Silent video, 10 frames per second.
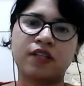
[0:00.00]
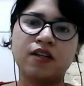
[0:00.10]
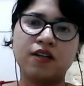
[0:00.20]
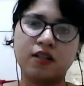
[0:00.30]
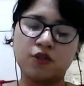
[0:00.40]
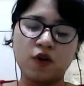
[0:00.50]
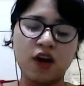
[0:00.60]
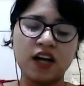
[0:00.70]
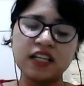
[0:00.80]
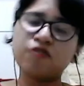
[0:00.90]
So
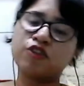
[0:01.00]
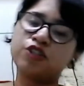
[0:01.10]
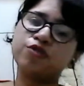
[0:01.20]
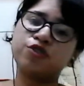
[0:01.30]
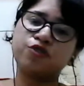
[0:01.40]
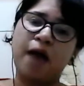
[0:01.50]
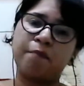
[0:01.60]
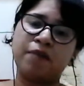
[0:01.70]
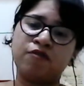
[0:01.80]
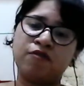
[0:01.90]
earlier what used to
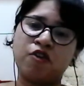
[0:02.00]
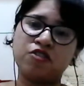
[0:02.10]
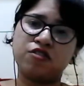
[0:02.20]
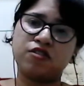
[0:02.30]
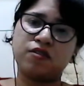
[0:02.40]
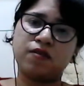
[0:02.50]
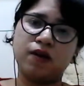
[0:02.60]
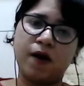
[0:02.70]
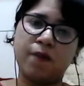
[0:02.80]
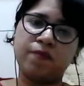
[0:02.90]
happen was
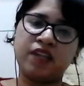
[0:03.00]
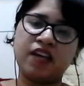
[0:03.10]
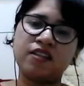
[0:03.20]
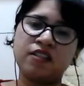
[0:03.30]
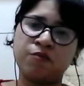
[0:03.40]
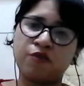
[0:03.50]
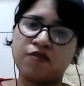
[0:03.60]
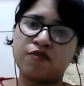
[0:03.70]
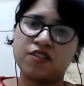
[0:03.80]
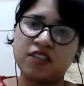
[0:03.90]
there is a
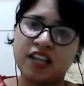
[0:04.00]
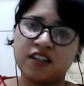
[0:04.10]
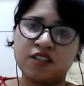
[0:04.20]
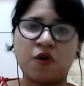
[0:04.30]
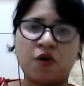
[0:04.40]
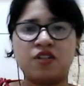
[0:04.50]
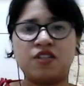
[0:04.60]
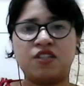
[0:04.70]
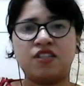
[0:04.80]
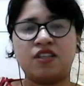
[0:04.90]
provision, that is Order
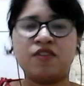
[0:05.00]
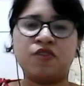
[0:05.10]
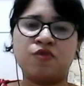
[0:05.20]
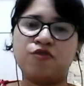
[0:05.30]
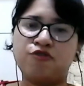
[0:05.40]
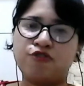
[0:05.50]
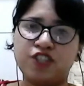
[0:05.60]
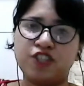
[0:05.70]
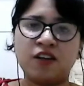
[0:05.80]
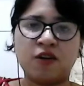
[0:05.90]
7 Rule
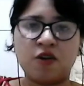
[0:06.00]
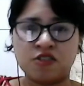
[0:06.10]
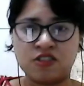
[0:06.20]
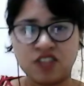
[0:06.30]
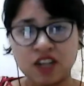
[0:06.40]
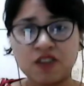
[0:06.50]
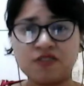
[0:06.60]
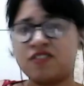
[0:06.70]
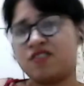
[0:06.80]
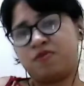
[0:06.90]
14 Clause 3 of
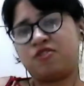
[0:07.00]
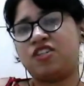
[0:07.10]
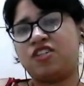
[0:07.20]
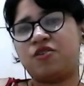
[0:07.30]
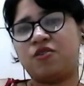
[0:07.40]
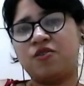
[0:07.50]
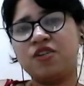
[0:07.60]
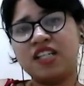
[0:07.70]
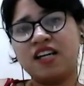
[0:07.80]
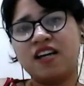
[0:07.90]
Civil Procedure Code.
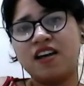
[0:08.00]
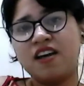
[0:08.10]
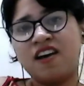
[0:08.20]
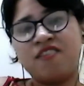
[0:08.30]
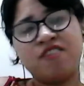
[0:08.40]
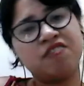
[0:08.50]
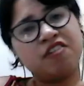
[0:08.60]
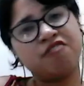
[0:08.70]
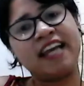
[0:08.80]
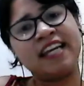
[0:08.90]
We were
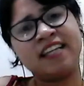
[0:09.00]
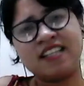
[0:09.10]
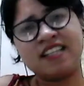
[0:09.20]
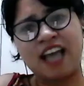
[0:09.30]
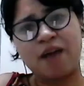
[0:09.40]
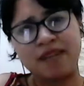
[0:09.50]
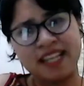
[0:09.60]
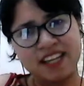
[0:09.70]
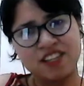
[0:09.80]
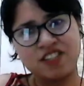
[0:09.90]
filing this
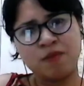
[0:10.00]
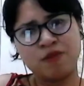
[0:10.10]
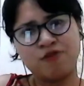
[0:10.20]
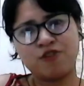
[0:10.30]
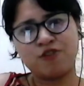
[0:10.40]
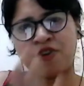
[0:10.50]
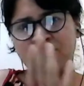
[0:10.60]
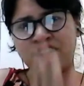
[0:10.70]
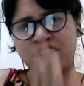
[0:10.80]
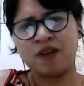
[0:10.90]
application before the
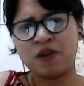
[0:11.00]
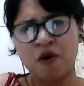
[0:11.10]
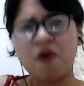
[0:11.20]
Honorable Court,